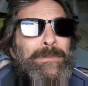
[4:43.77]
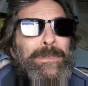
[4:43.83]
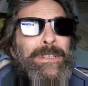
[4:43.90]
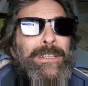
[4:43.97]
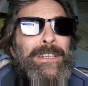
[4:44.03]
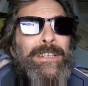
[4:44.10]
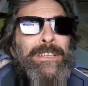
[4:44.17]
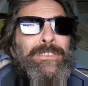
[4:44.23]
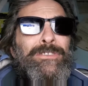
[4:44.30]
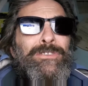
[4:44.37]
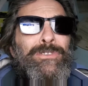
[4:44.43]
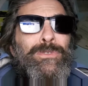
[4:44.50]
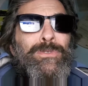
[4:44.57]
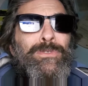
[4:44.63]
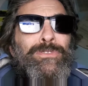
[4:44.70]
have been another
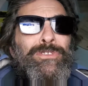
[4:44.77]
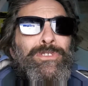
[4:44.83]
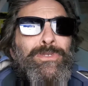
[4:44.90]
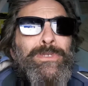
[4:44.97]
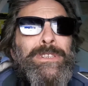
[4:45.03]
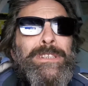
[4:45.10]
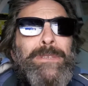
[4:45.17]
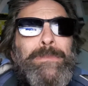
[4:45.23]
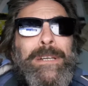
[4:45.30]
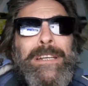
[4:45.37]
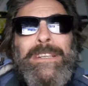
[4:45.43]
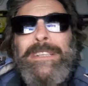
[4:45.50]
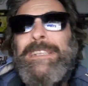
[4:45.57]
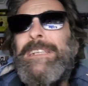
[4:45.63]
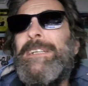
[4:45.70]
school shooting in
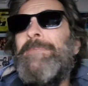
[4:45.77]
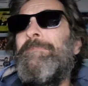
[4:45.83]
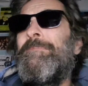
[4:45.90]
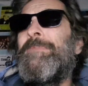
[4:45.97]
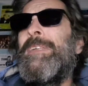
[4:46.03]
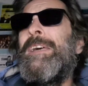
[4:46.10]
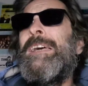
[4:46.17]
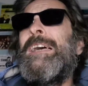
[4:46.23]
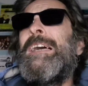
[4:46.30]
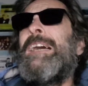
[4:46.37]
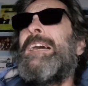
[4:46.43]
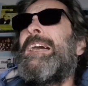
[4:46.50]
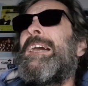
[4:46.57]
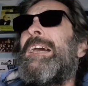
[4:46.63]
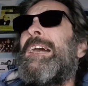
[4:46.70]
America,
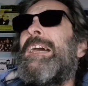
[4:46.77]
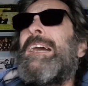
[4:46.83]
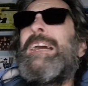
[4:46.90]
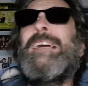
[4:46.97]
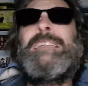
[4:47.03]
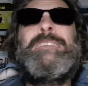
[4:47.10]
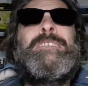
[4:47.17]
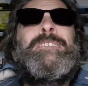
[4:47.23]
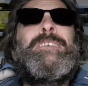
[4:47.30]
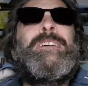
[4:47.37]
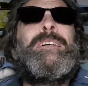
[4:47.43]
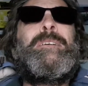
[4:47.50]
and